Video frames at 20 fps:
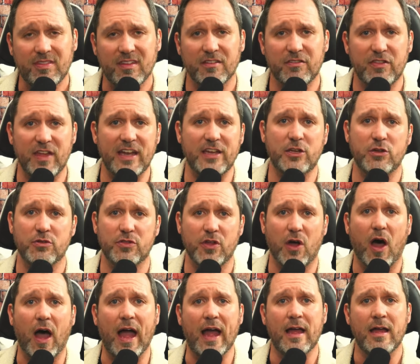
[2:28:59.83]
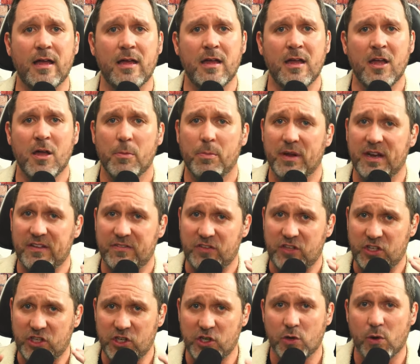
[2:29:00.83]
than you thought. But if
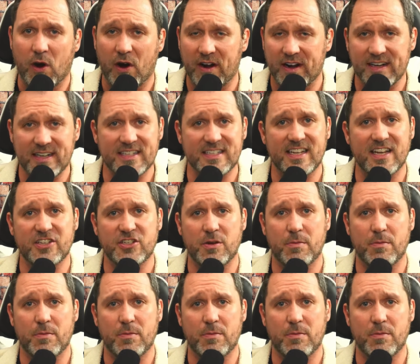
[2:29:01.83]
you are a decision